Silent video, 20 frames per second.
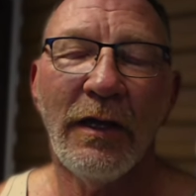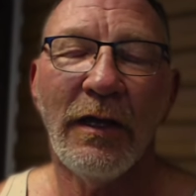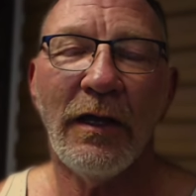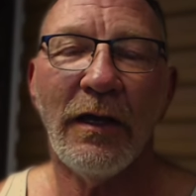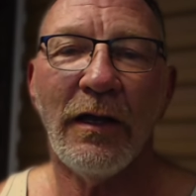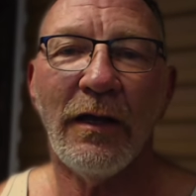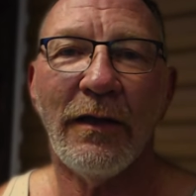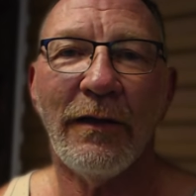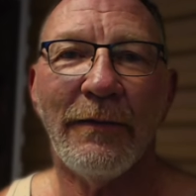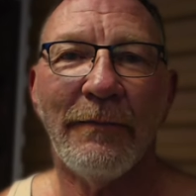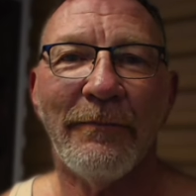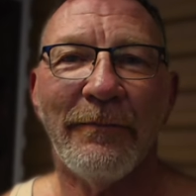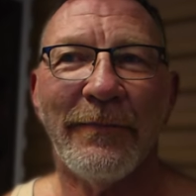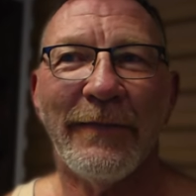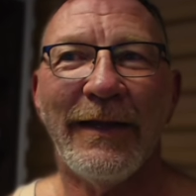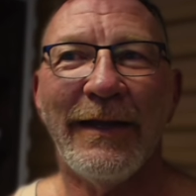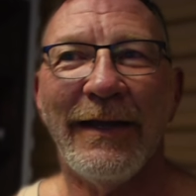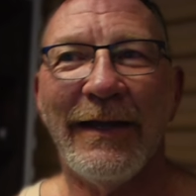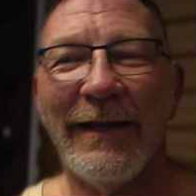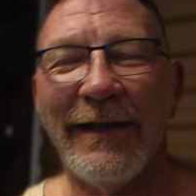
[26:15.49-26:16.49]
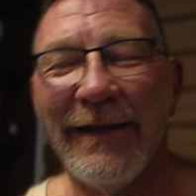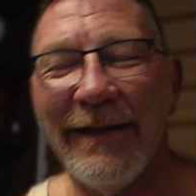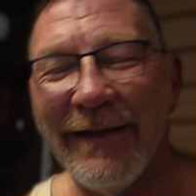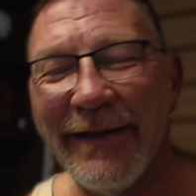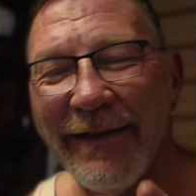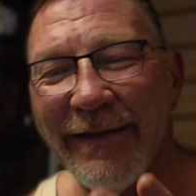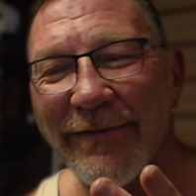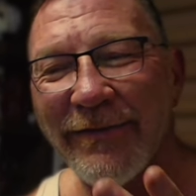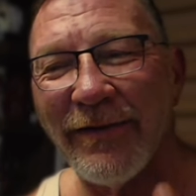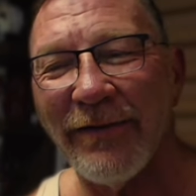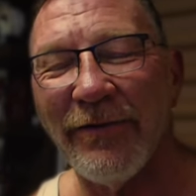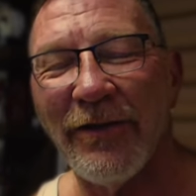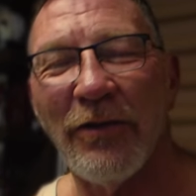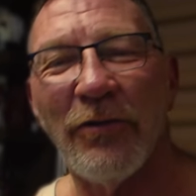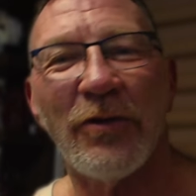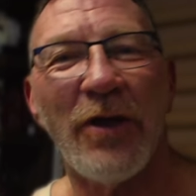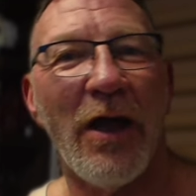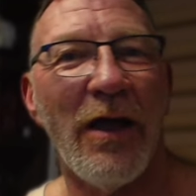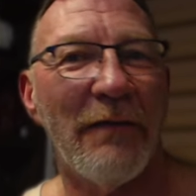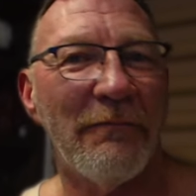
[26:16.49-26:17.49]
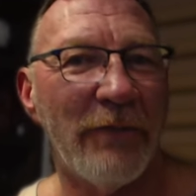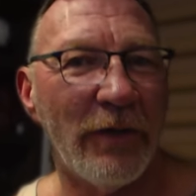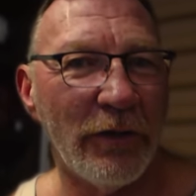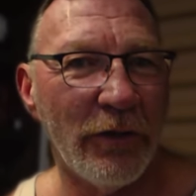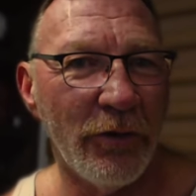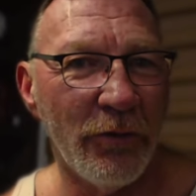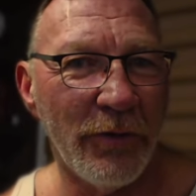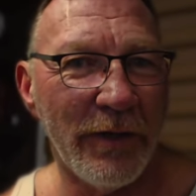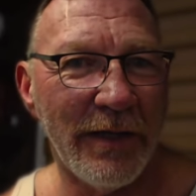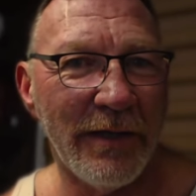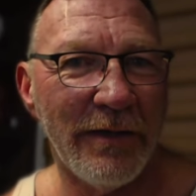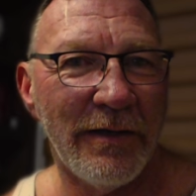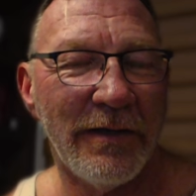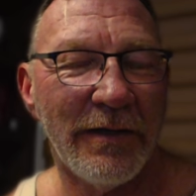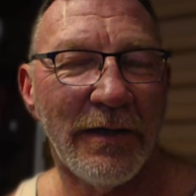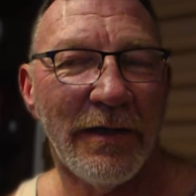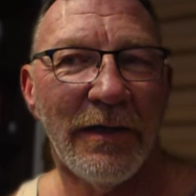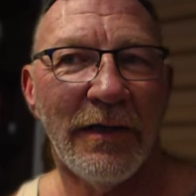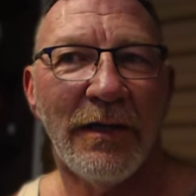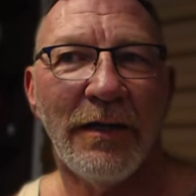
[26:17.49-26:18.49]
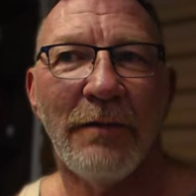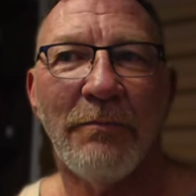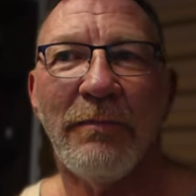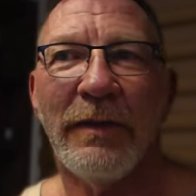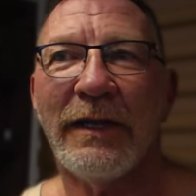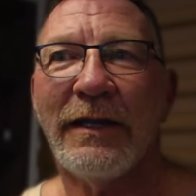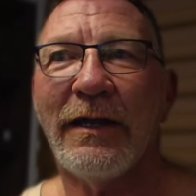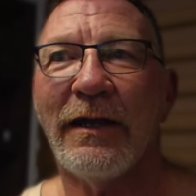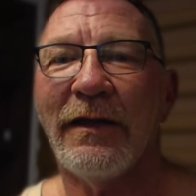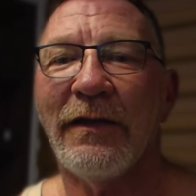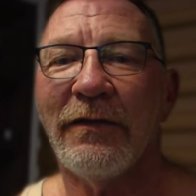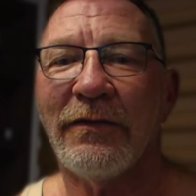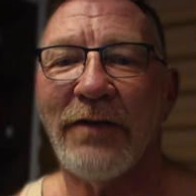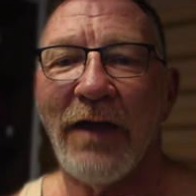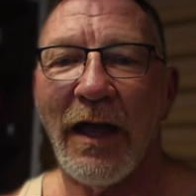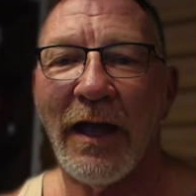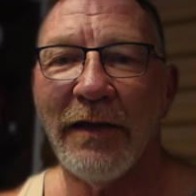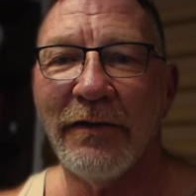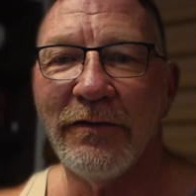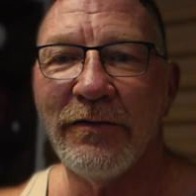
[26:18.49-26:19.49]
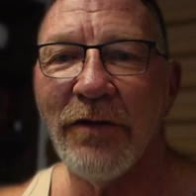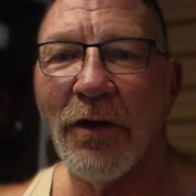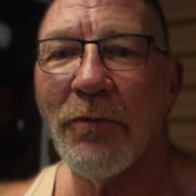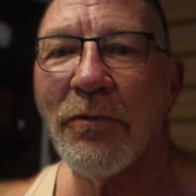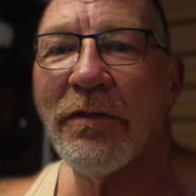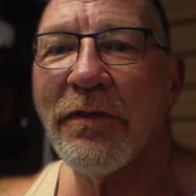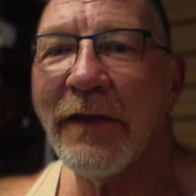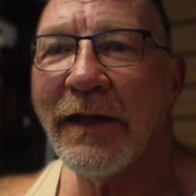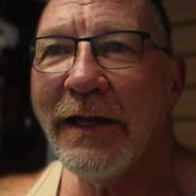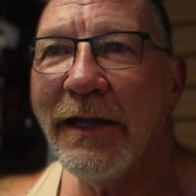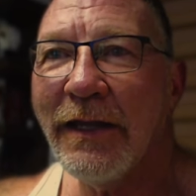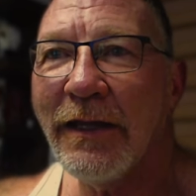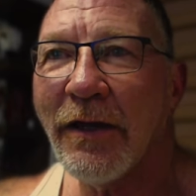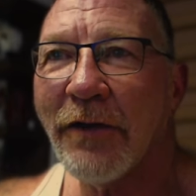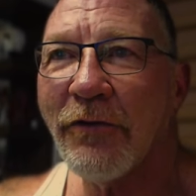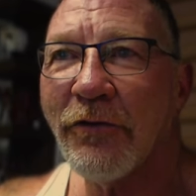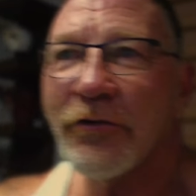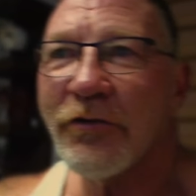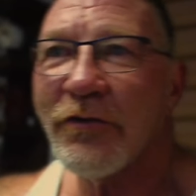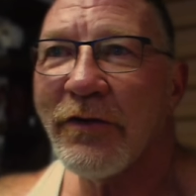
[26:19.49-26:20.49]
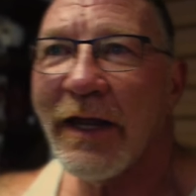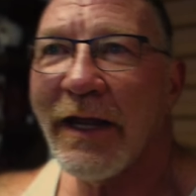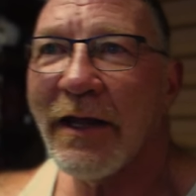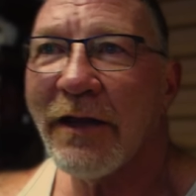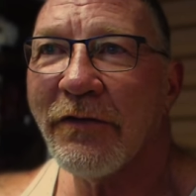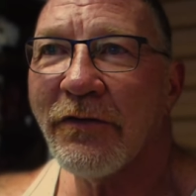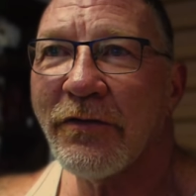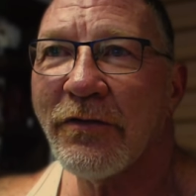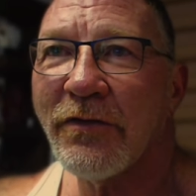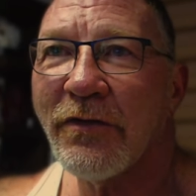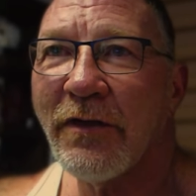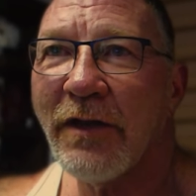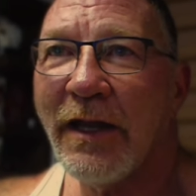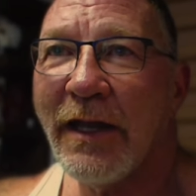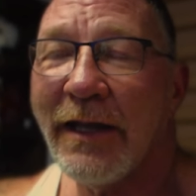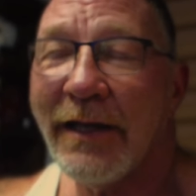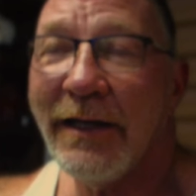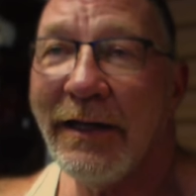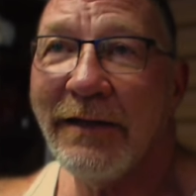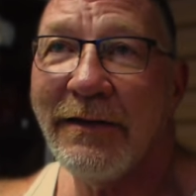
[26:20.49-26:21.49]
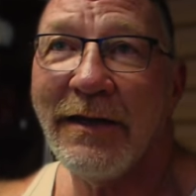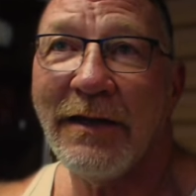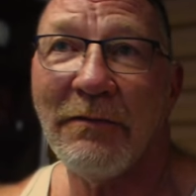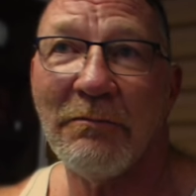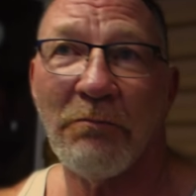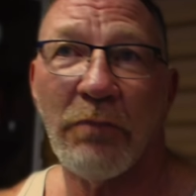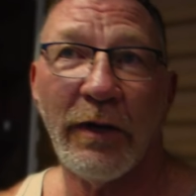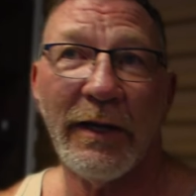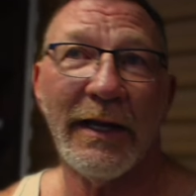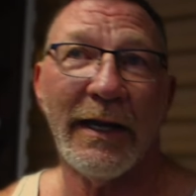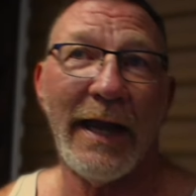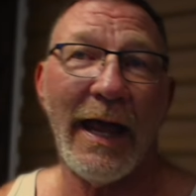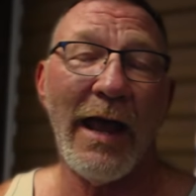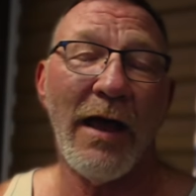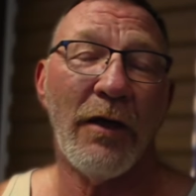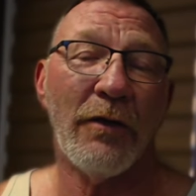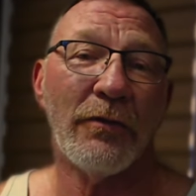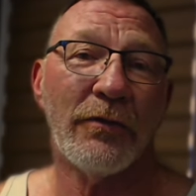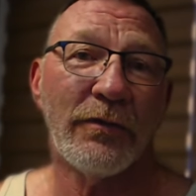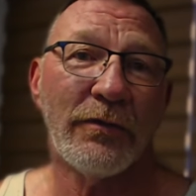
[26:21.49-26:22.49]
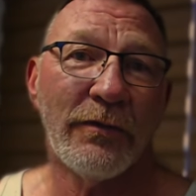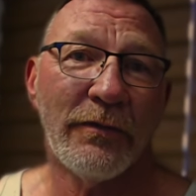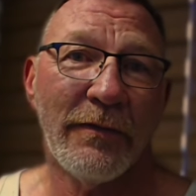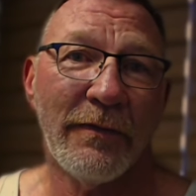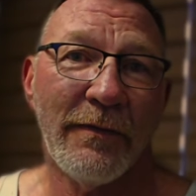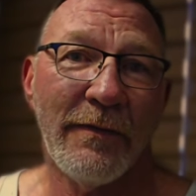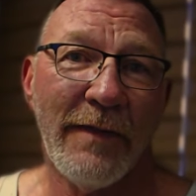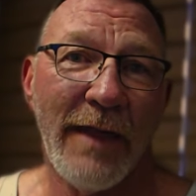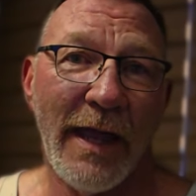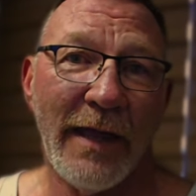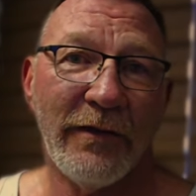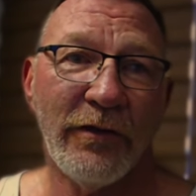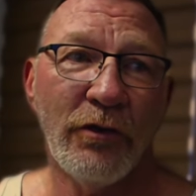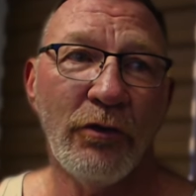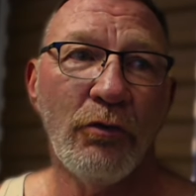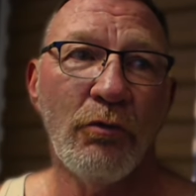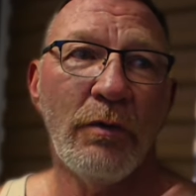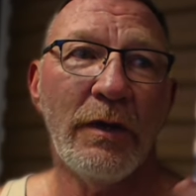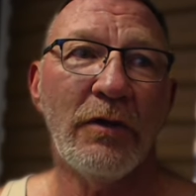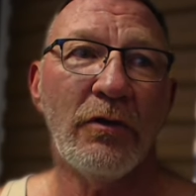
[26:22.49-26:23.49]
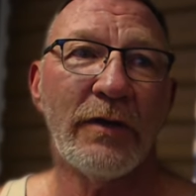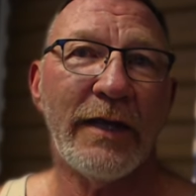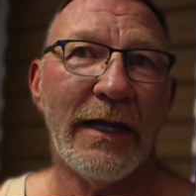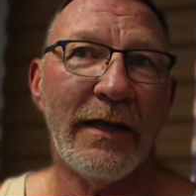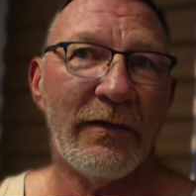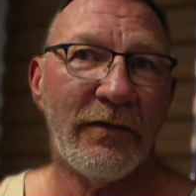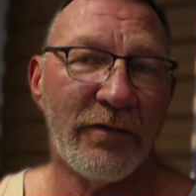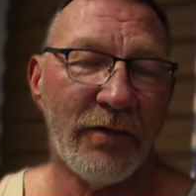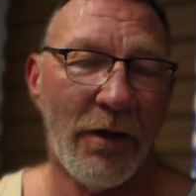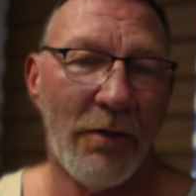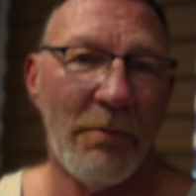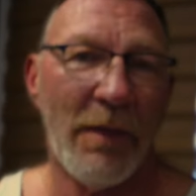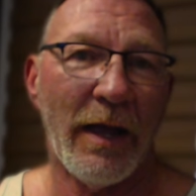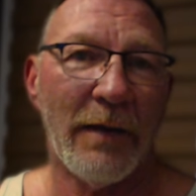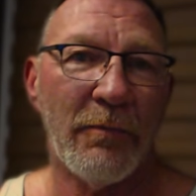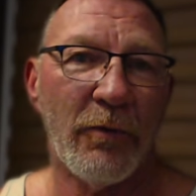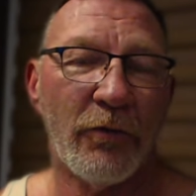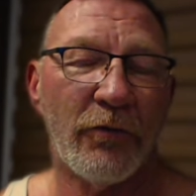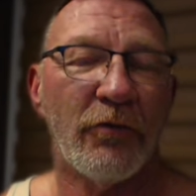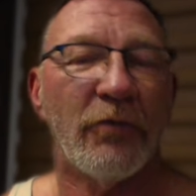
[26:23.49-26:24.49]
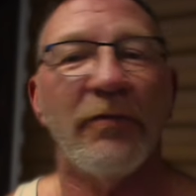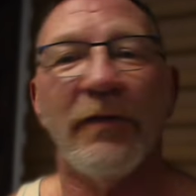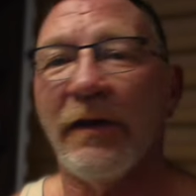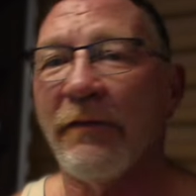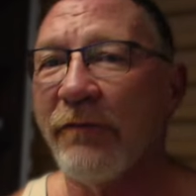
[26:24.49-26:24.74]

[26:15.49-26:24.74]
It's a little convoluted because I don't think he understands, and he didn't bring it out, that you will get some hypertrophy.